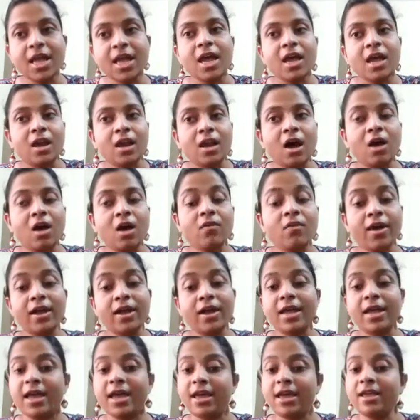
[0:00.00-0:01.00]
Now, when
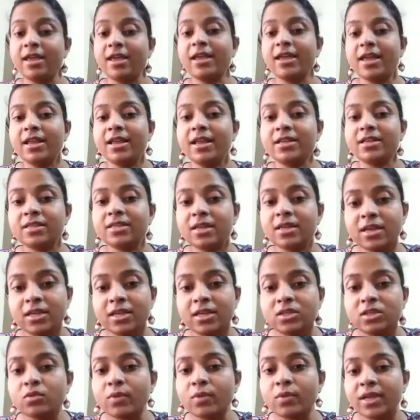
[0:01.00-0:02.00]
Eric Erikson is
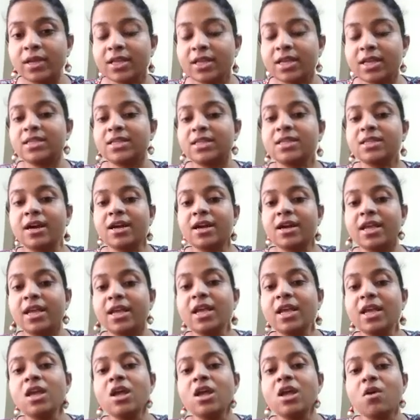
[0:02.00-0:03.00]
doing the study,
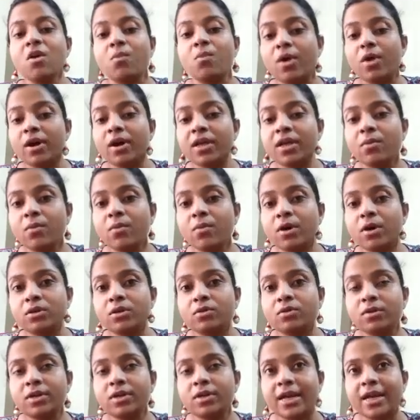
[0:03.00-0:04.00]
what he want to
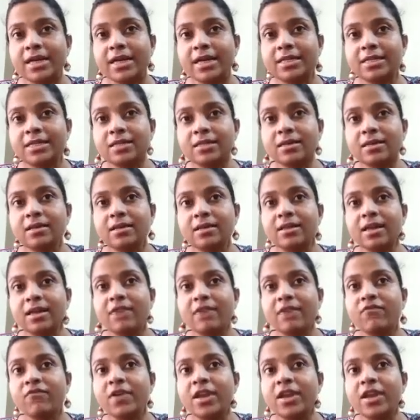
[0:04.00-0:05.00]
test the
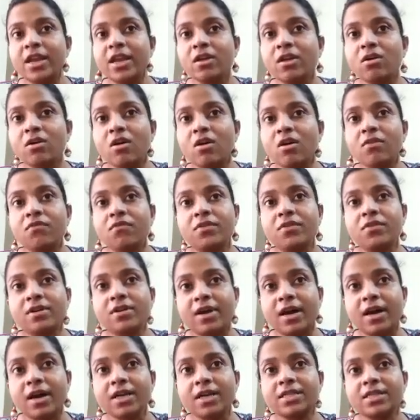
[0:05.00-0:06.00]
feeling of
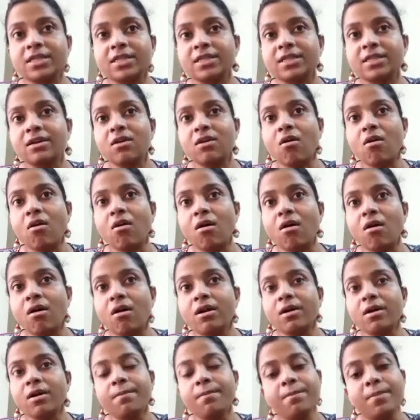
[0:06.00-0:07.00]
trust
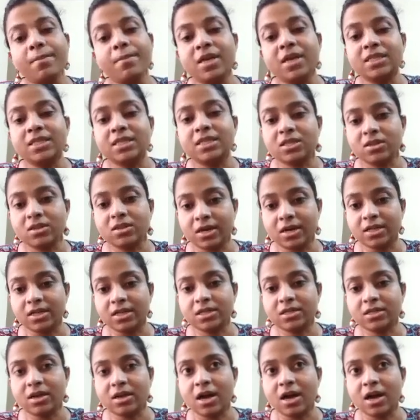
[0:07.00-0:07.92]
or mistrust.